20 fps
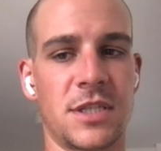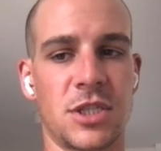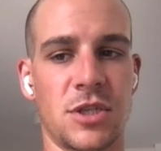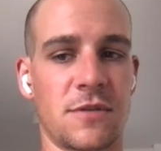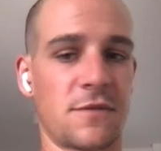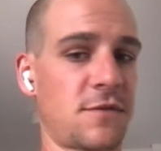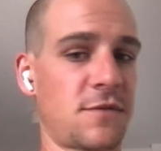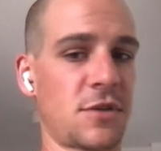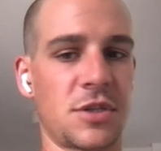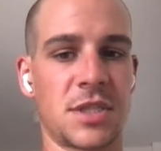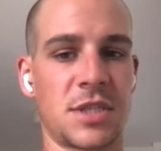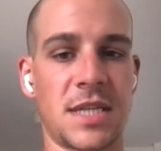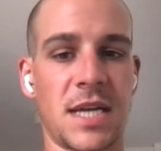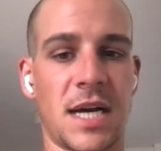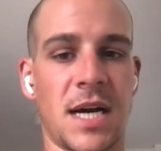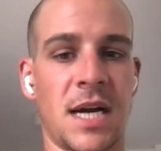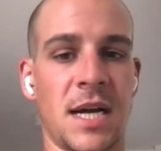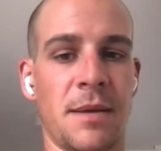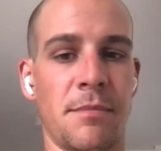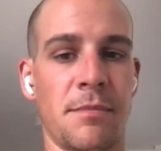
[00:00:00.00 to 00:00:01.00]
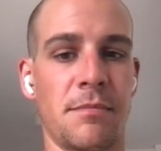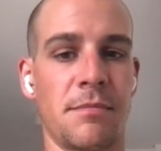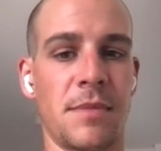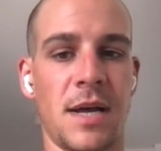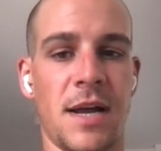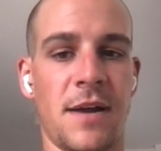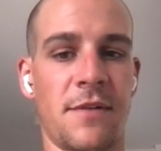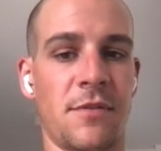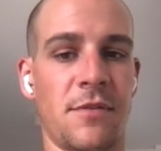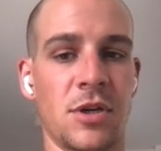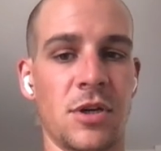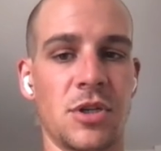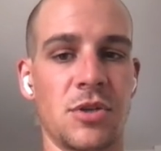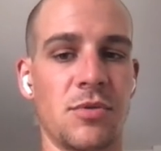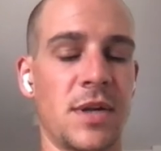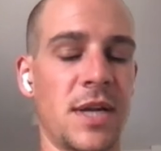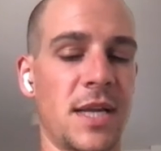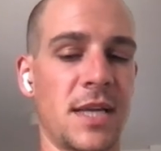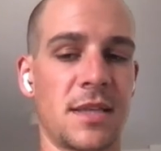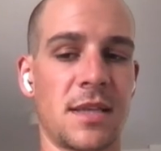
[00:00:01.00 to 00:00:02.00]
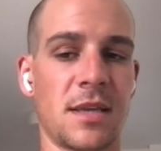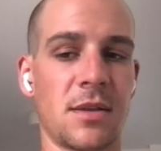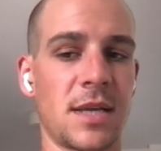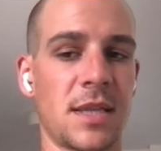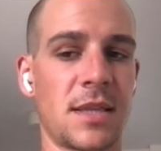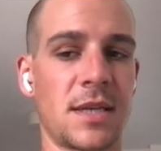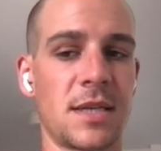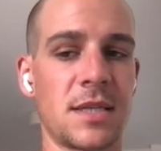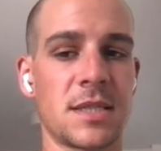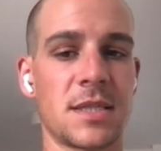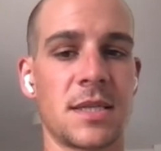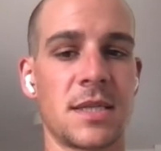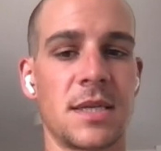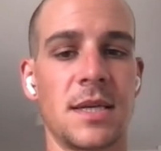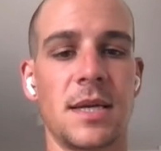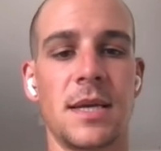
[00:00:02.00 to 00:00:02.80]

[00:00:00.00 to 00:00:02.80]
your first time ever doing anything like this.